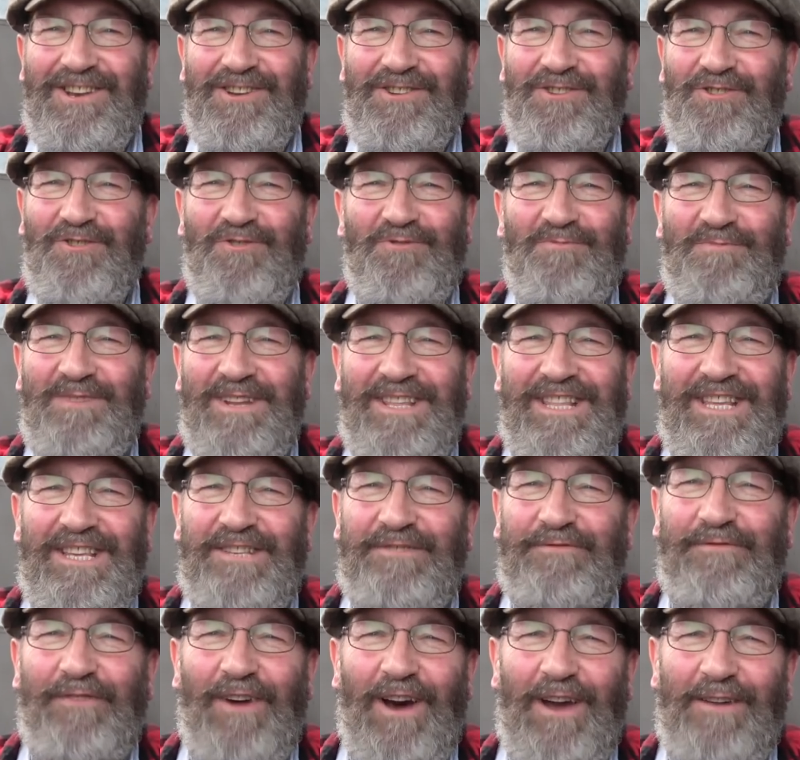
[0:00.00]
Normally
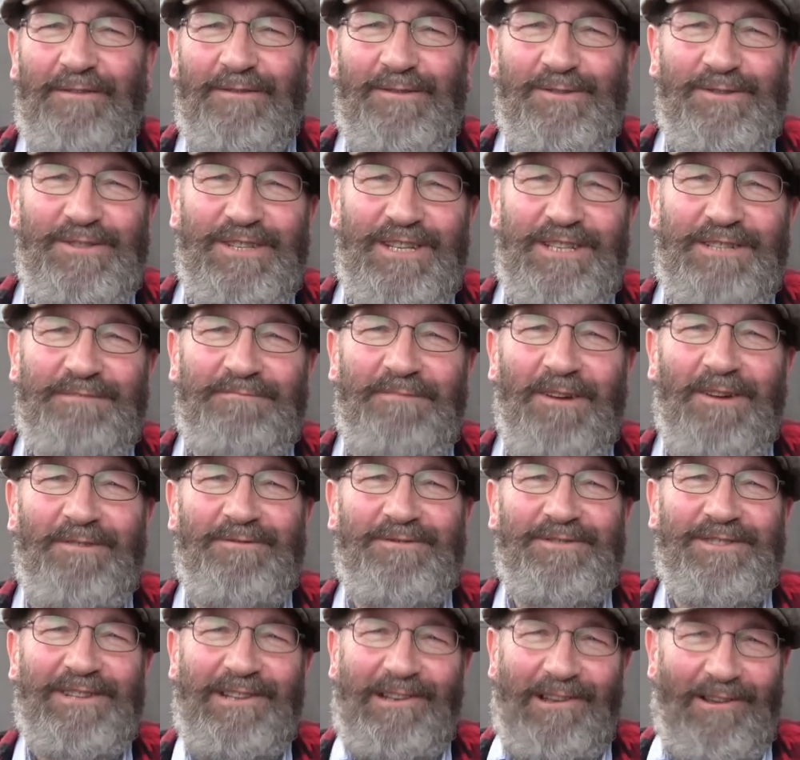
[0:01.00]
there's five or six
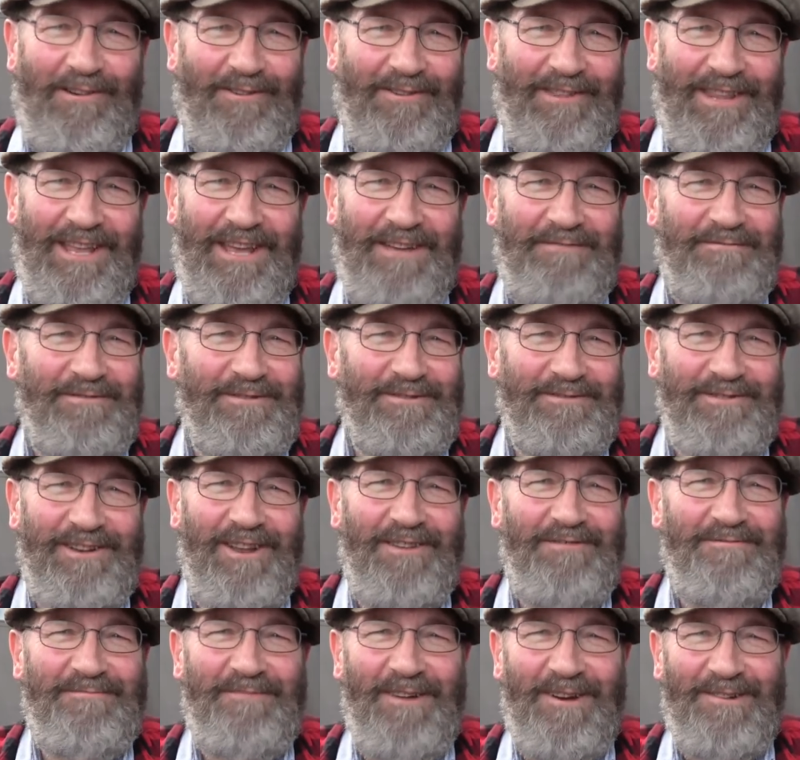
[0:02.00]
boats along there, but there were
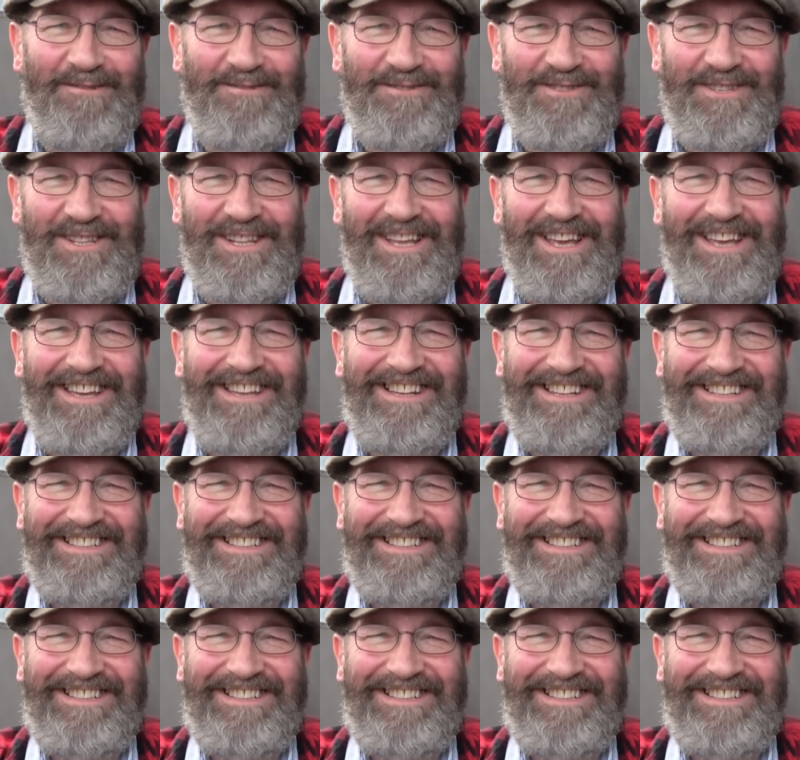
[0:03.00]
no boats there.